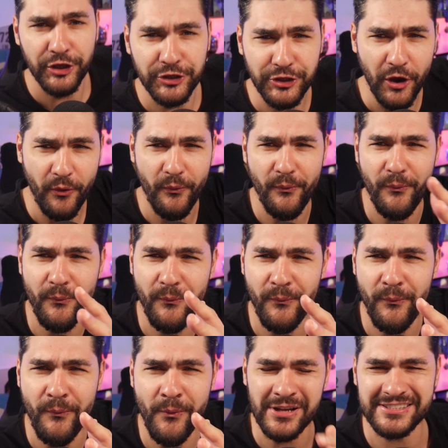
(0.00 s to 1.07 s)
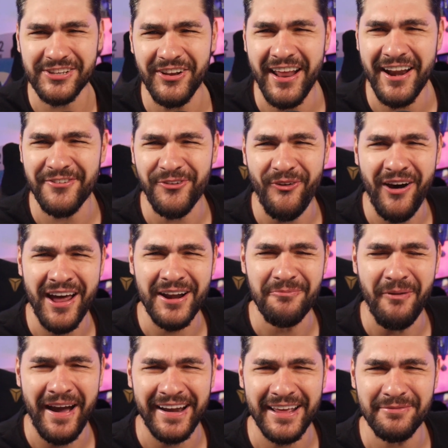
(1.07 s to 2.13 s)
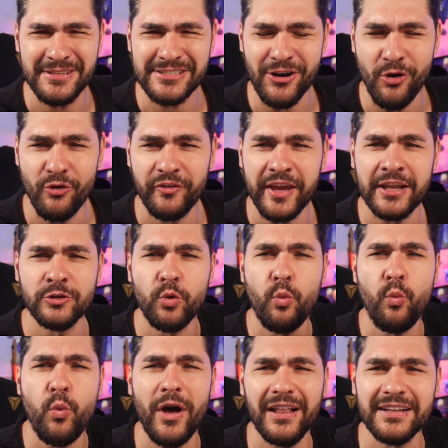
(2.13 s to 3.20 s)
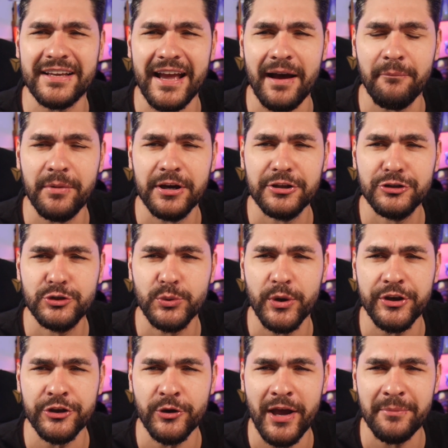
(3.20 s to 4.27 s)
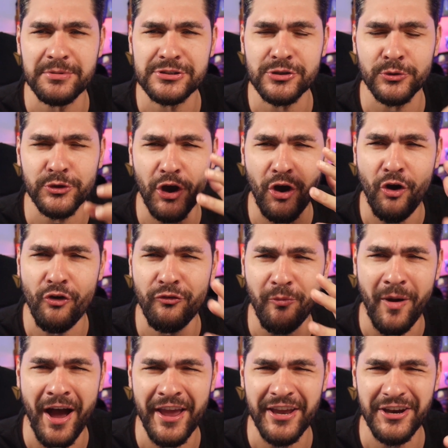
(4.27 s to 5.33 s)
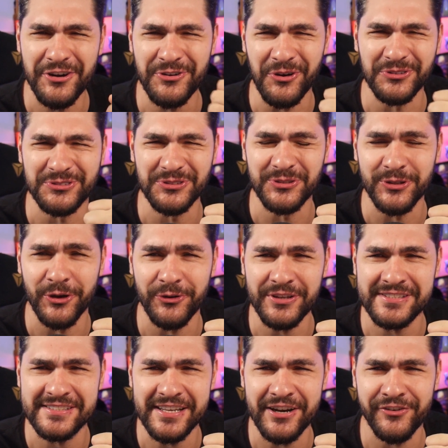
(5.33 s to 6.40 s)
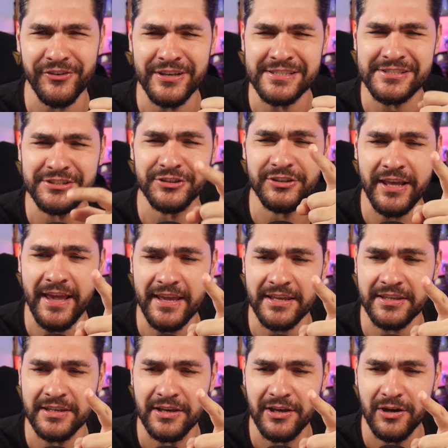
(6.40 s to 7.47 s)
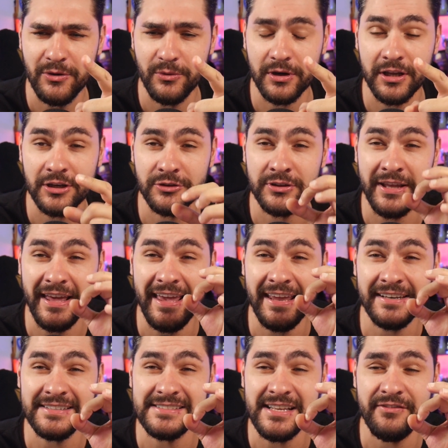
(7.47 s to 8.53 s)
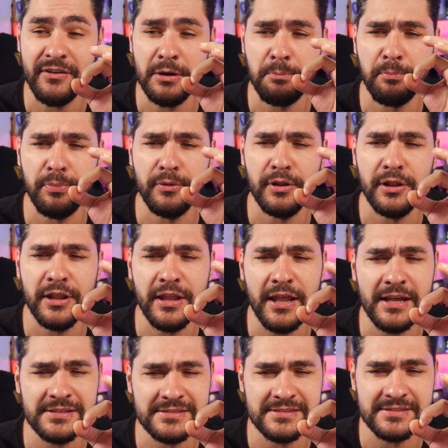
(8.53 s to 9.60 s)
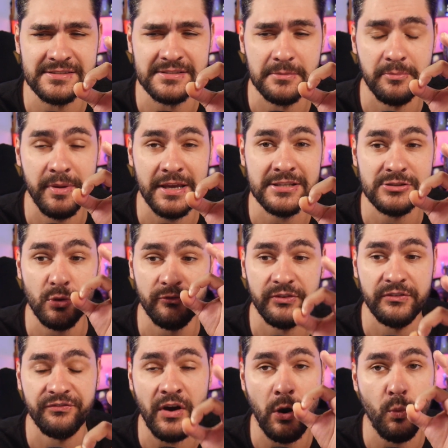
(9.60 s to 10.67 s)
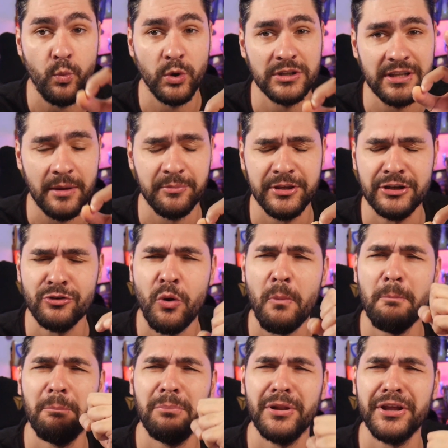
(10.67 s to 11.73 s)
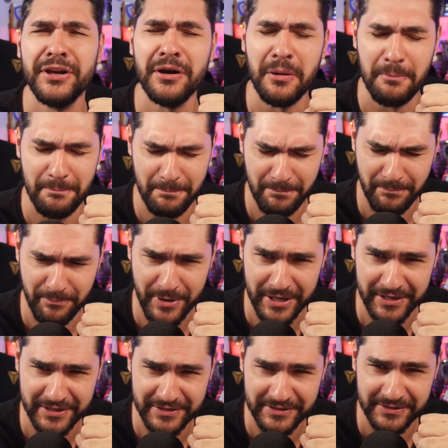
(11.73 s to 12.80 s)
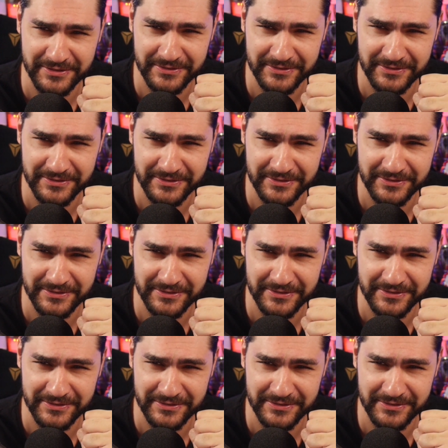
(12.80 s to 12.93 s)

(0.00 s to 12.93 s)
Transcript: Yo, what's going on everyone? My name is Ovi and welcome to a new episode of my Road to Glory series. Today, we're gonna do the 87 plus base or FIFA World Cup hero player pick.